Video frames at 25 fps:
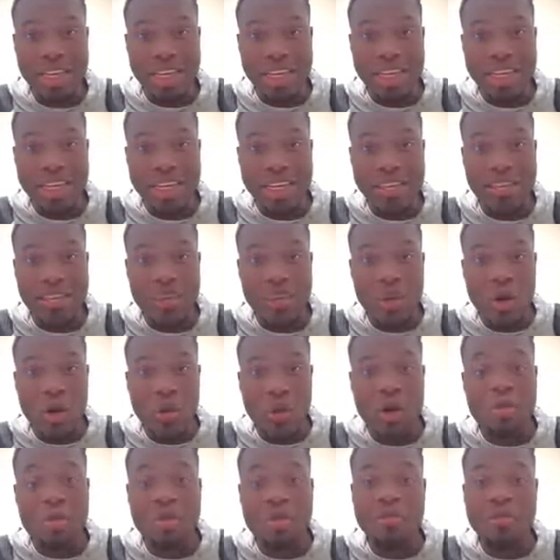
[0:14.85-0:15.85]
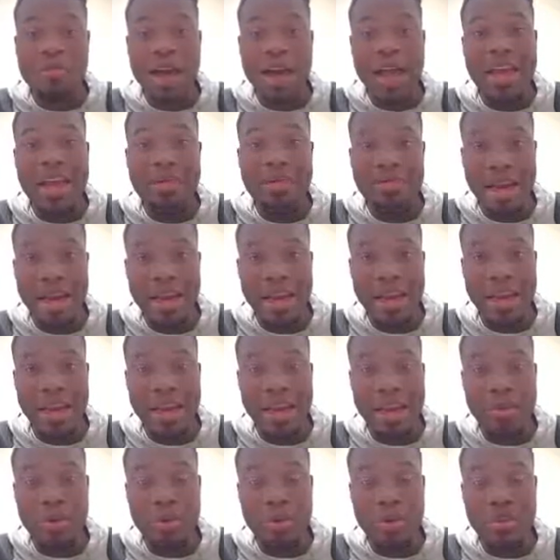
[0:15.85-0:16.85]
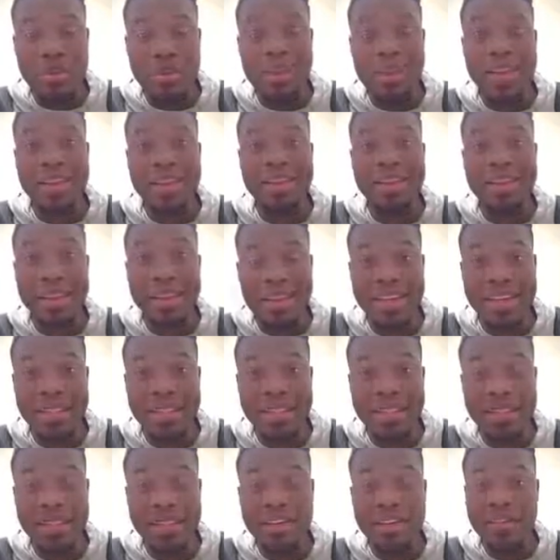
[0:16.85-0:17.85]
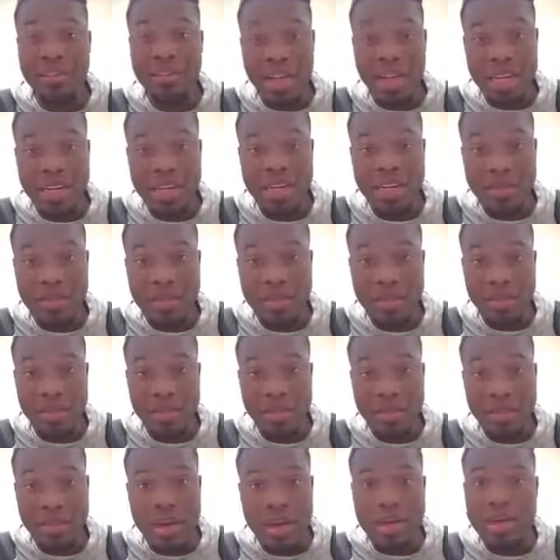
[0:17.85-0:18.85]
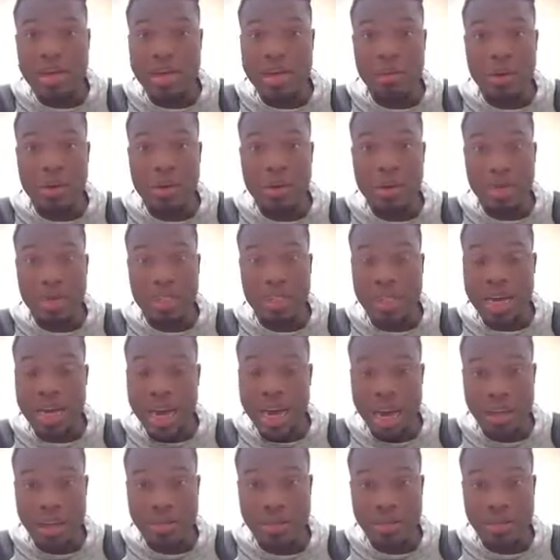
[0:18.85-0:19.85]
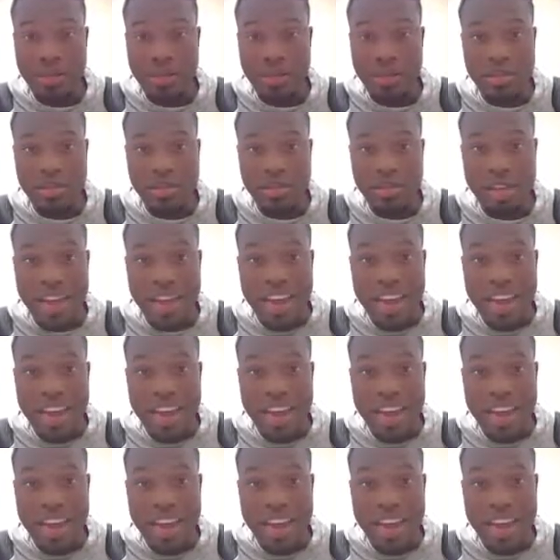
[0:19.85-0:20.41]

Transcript: is we provide MATLAB with a list of indices that we want to access.